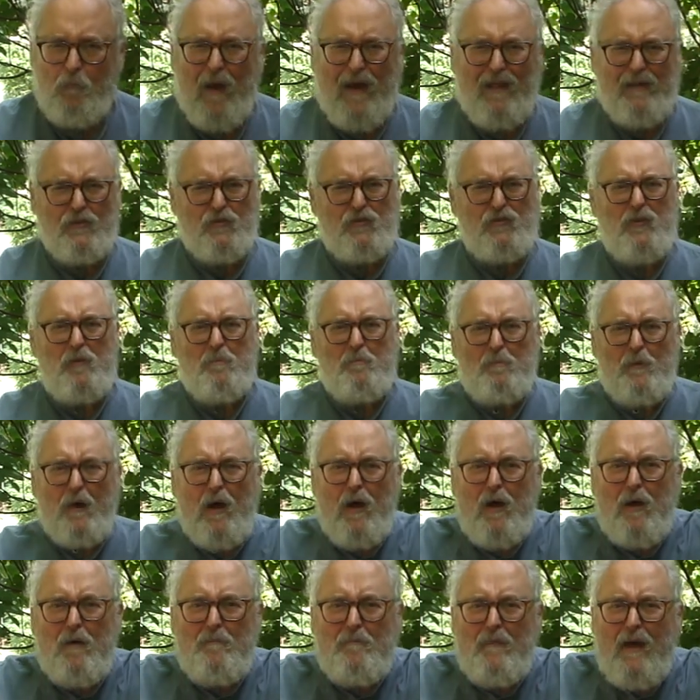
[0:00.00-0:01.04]
Wiley said,
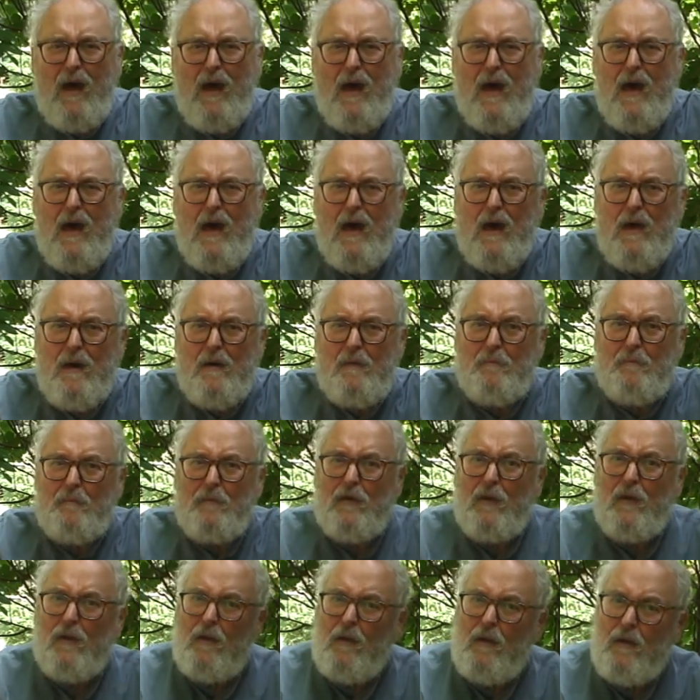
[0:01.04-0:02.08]
but
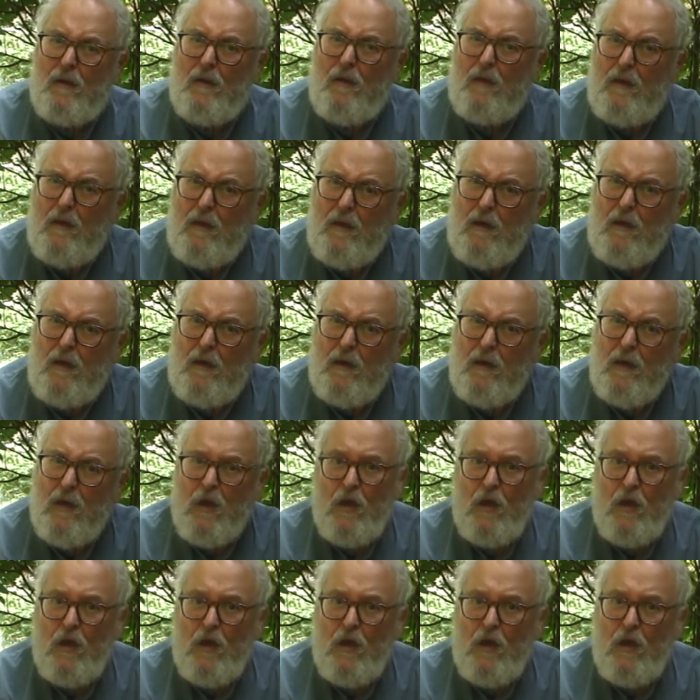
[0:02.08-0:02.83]
Mama.